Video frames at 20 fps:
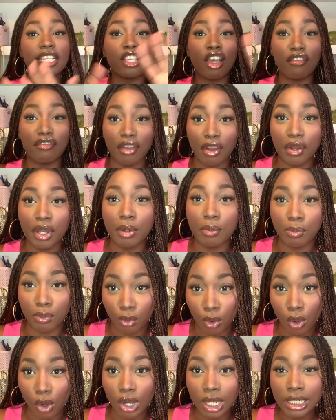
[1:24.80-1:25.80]
are very
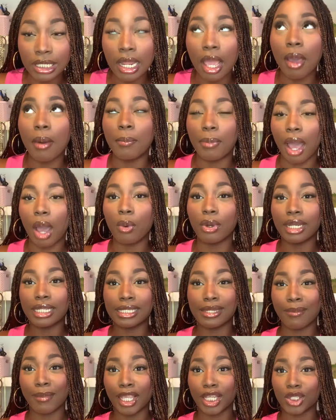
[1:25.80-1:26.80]
broad, but I wanted
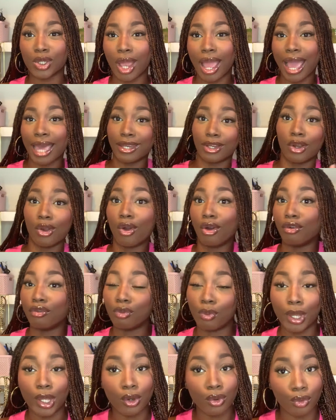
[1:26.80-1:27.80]
to make sure I had a lot of
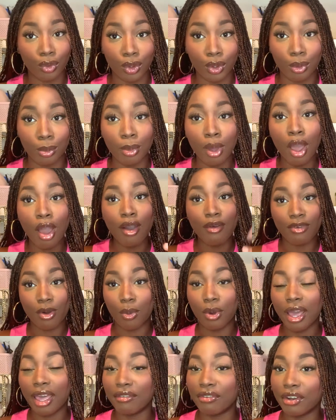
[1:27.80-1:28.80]
wiggle room for
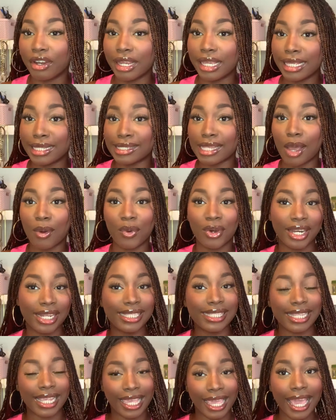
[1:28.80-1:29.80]
whatever it is I wanted
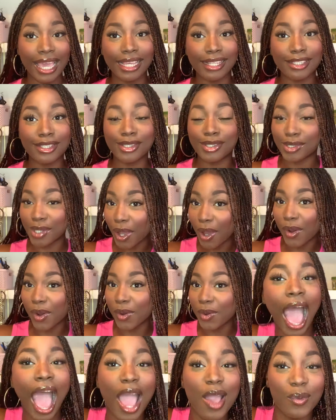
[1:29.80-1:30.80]
to get.
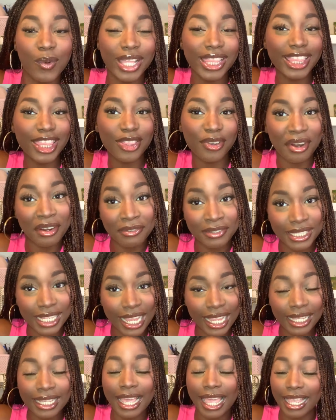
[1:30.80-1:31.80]
So I went
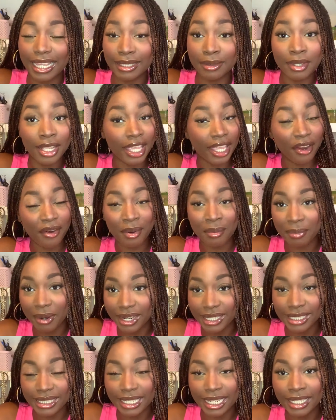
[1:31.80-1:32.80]
thrifting in here in
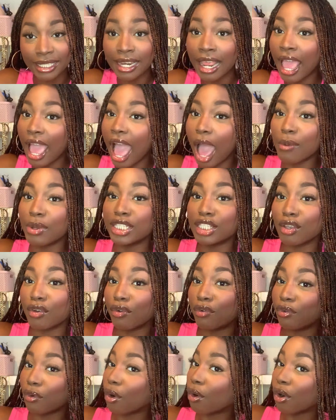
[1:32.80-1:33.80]
Preston. I went to
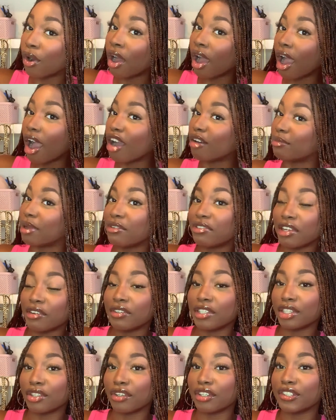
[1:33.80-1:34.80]
four of my
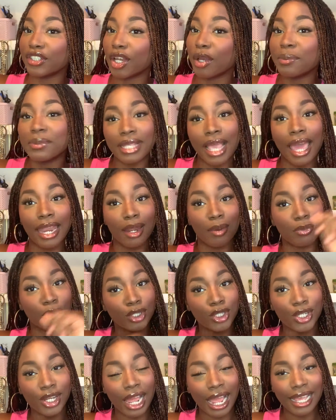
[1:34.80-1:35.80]
favorite thrift shops, and I
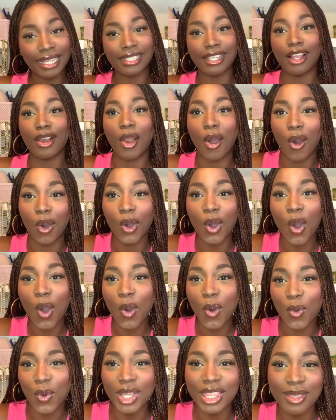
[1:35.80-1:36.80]
brought you guys along
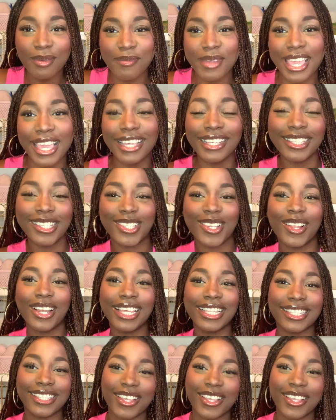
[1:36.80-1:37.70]
with me. So let's